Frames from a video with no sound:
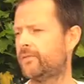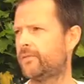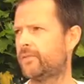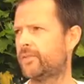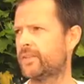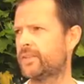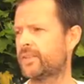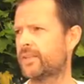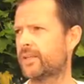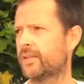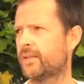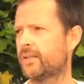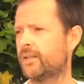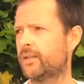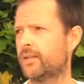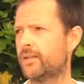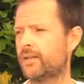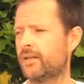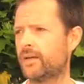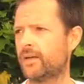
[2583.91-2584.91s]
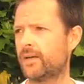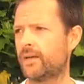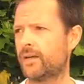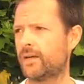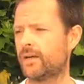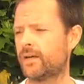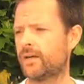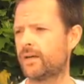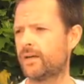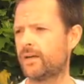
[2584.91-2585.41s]
physical
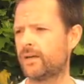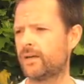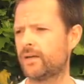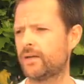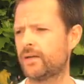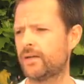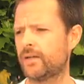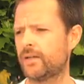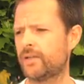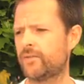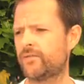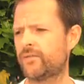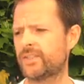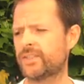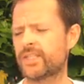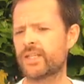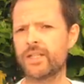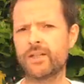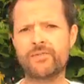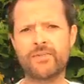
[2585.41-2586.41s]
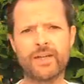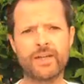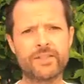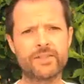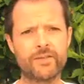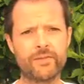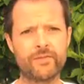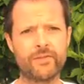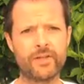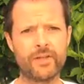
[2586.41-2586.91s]
effects
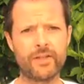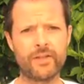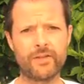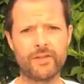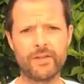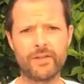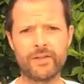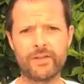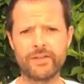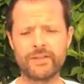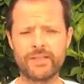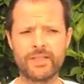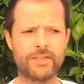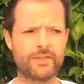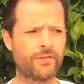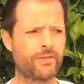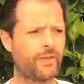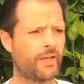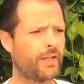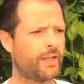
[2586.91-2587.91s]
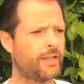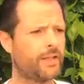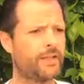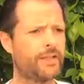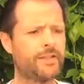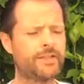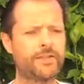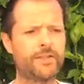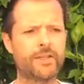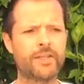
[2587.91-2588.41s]
of the disease or the
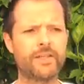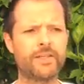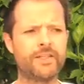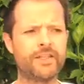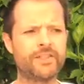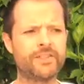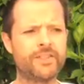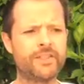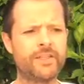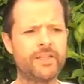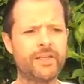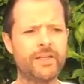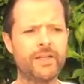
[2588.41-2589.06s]
illness, the condition.